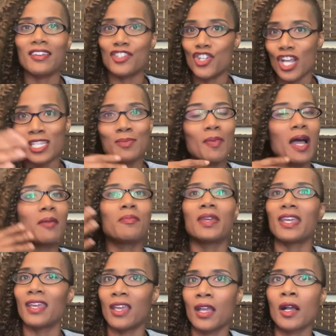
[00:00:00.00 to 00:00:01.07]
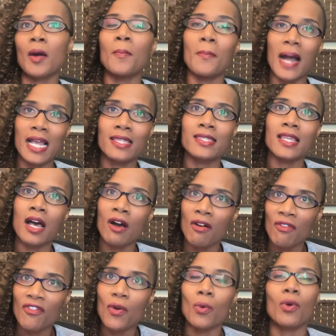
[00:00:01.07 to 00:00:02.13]
just by being
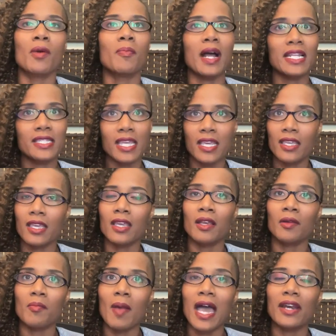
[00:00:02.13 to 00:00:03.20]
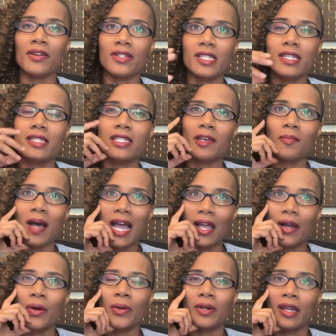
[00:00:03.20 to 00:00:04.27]
myself or by taking matters into
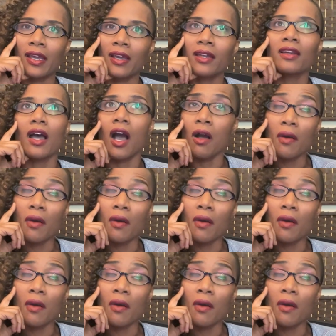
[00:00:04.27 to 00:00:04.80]
my own hand?